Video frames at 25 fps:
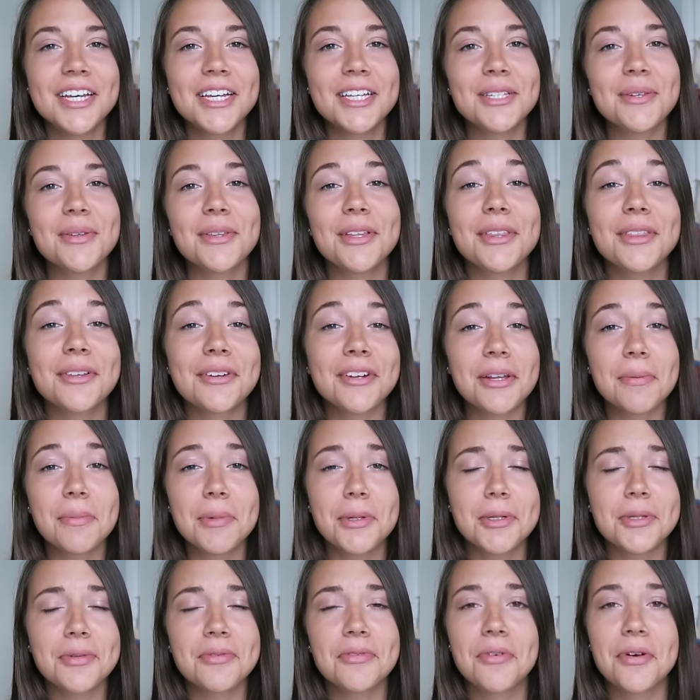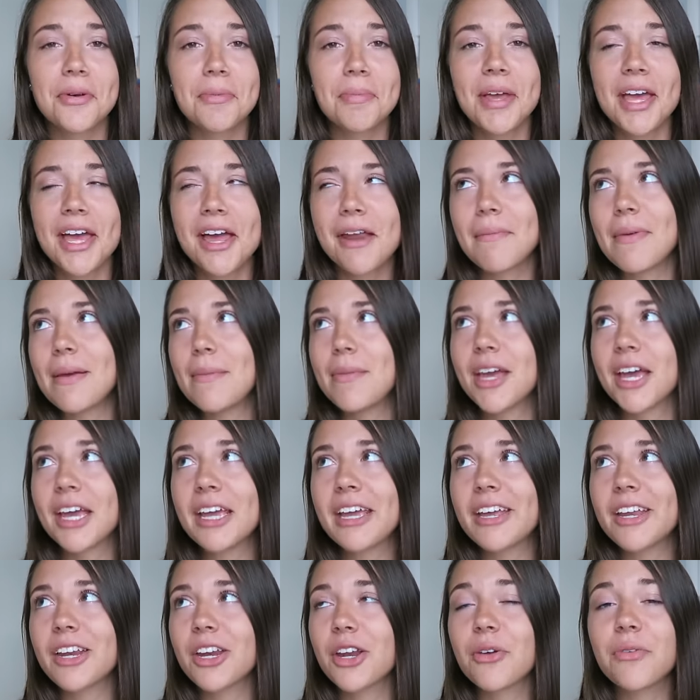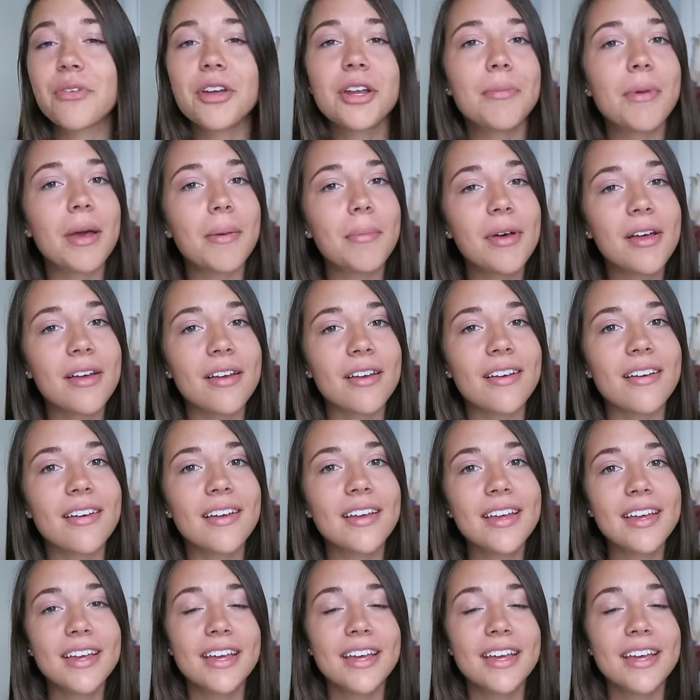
so in the 30 minutes before bed, maybe I can read my book.